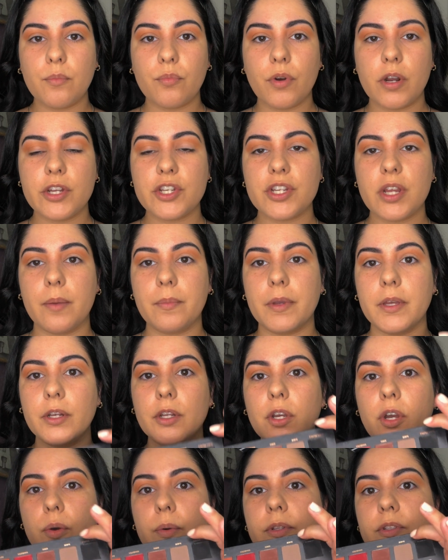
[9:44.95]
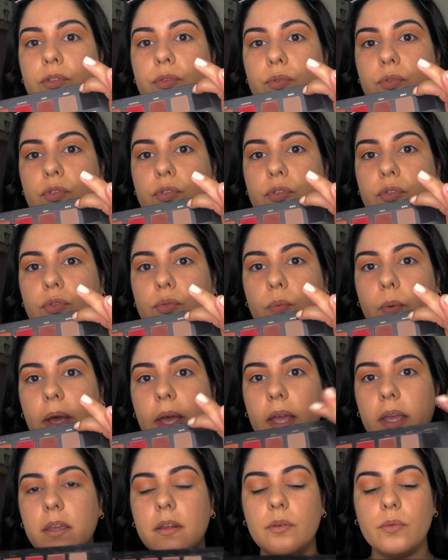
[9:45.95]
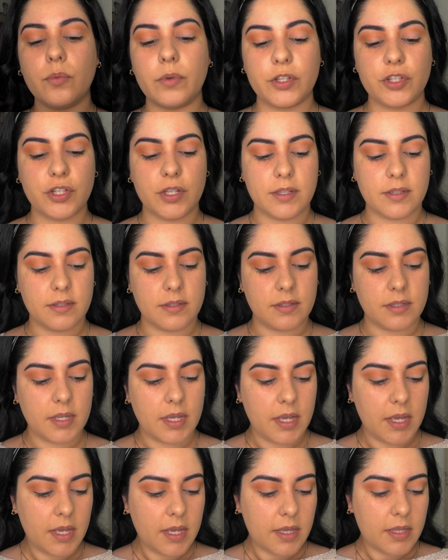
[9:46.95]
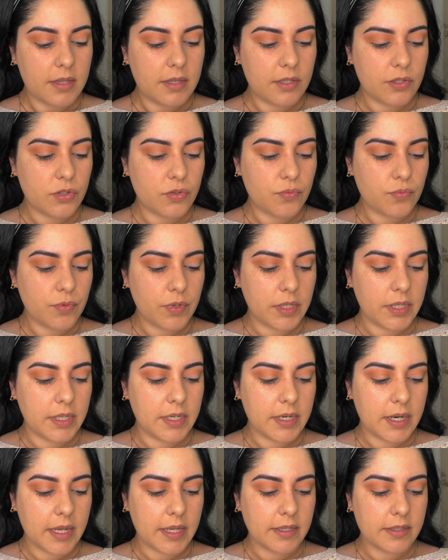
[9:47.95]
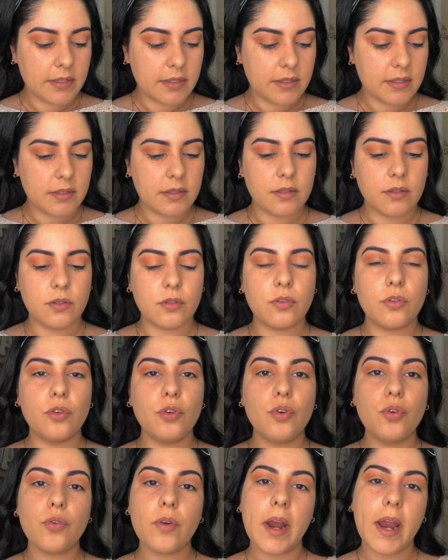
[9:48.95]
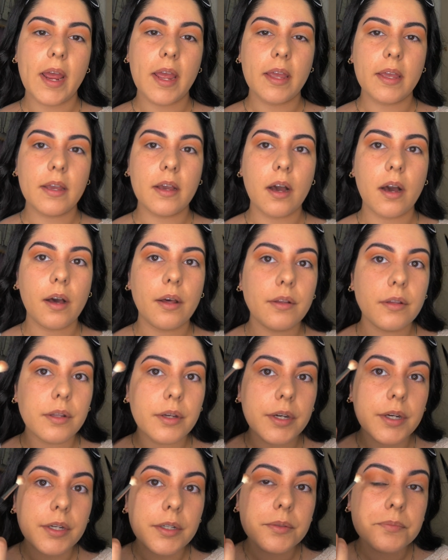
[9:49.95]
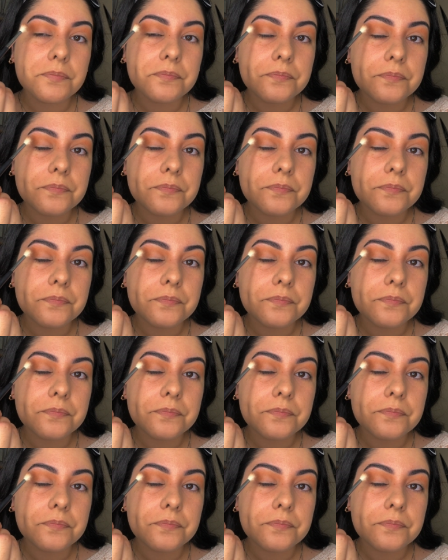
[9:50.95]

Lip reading: brush, I'm gonna go into Suede, which is this really nice gray color.